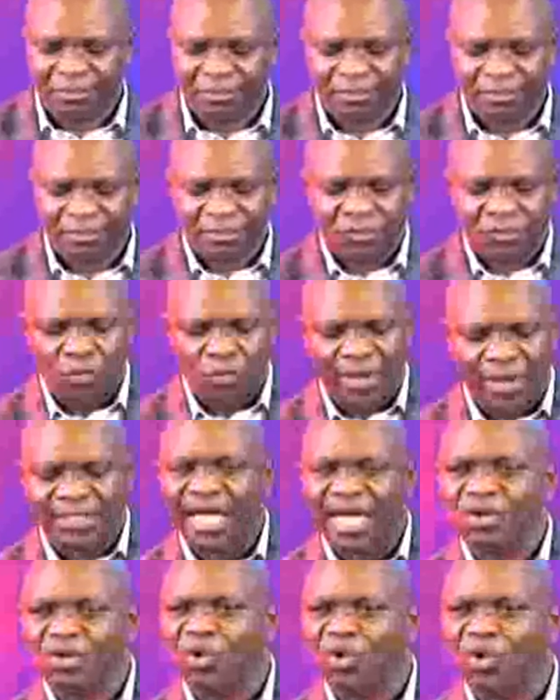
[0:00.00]
You better
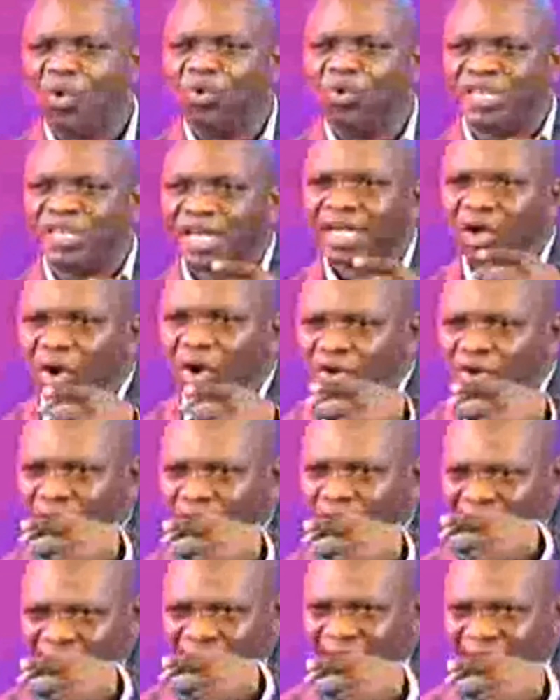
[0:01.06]
know the God you are
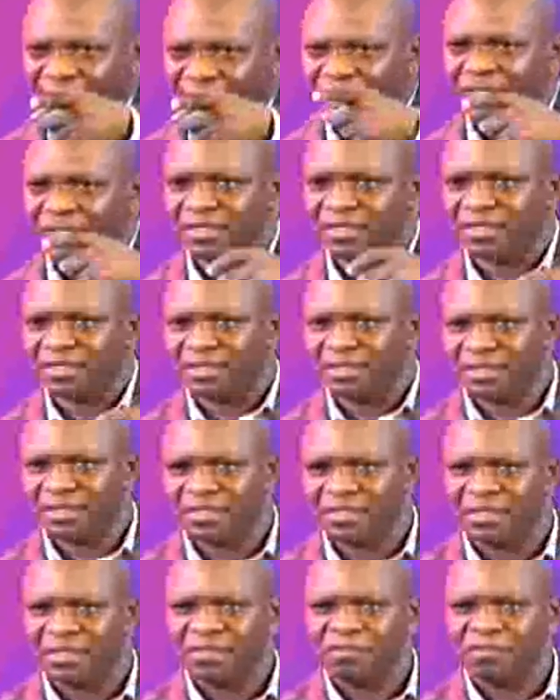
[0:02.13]
serving
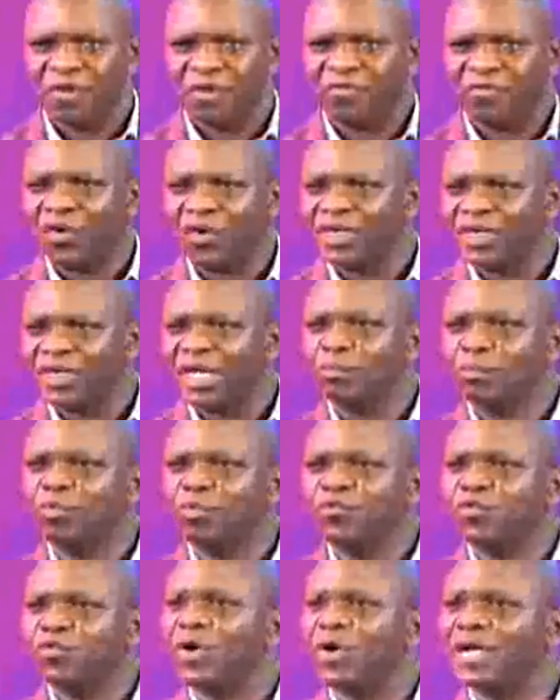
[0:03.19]
before they move
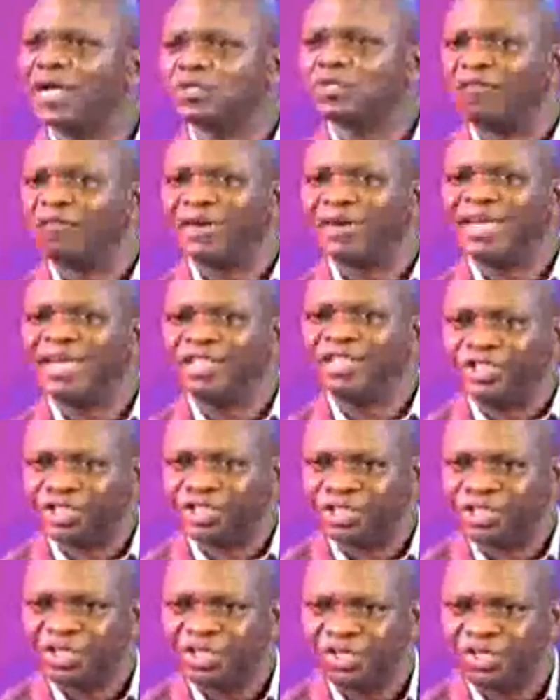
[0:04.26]
you out of range
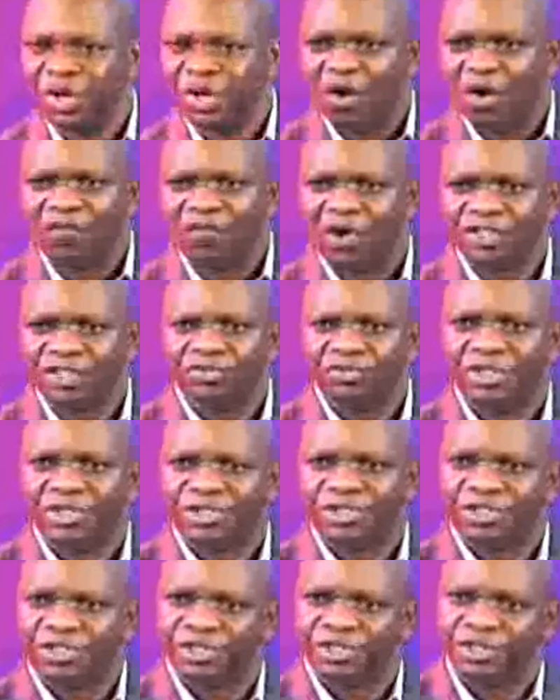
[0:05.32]
of God's
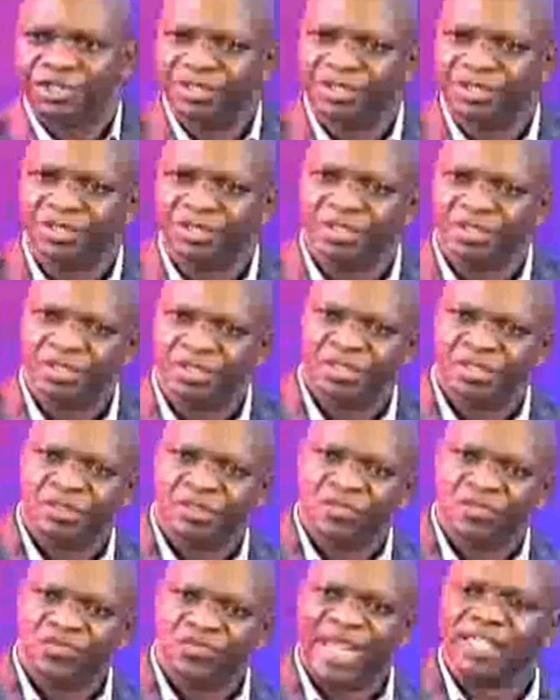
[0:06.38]
reach.
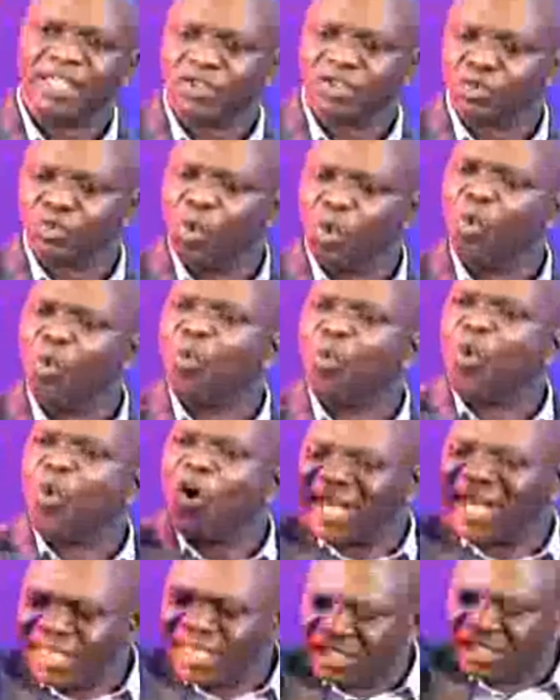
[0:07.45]
There's no
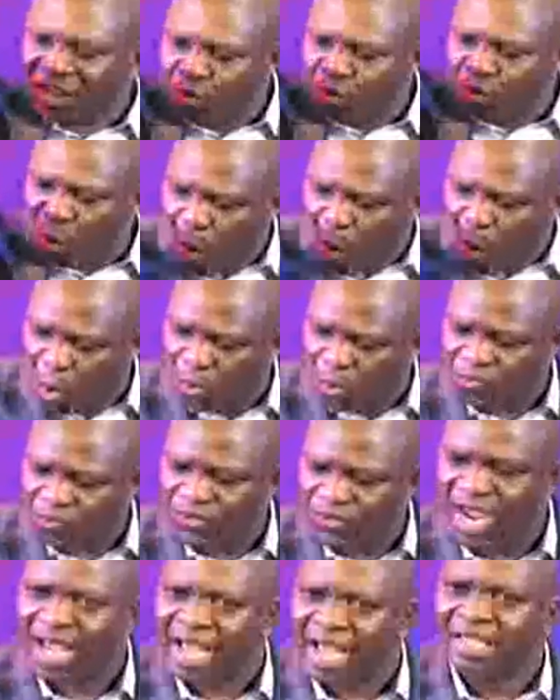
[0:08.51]
work in this world
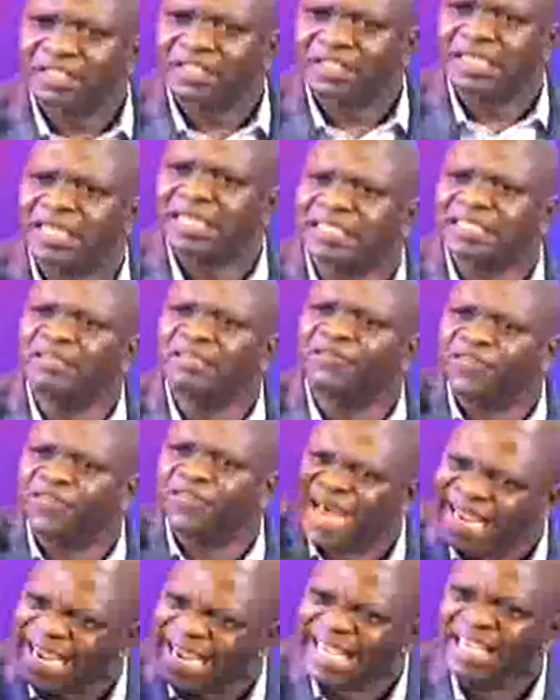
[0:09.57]
that can
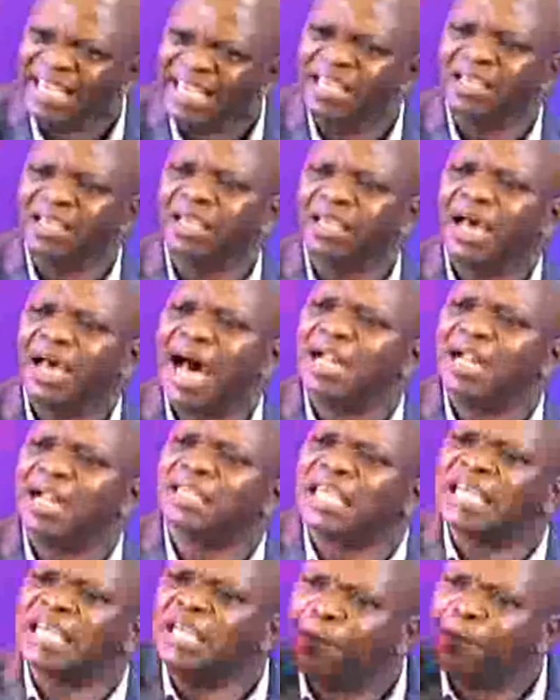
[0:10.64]
sanctify and
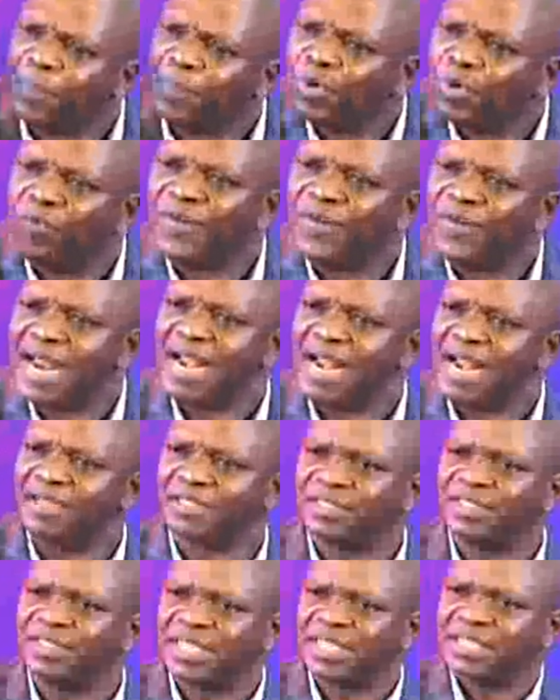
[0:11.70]
keep your
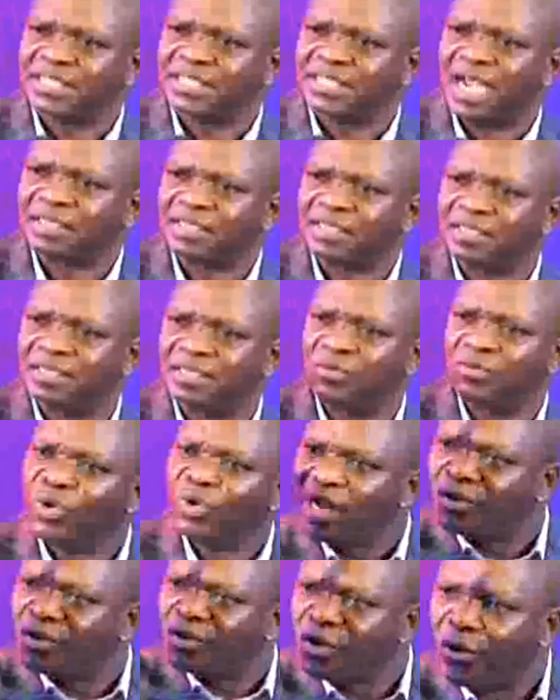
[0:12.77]
finances intact
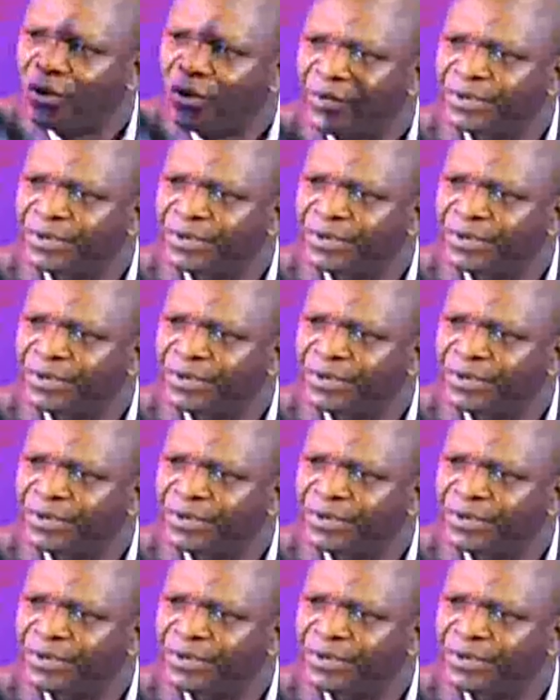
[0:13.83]
without God.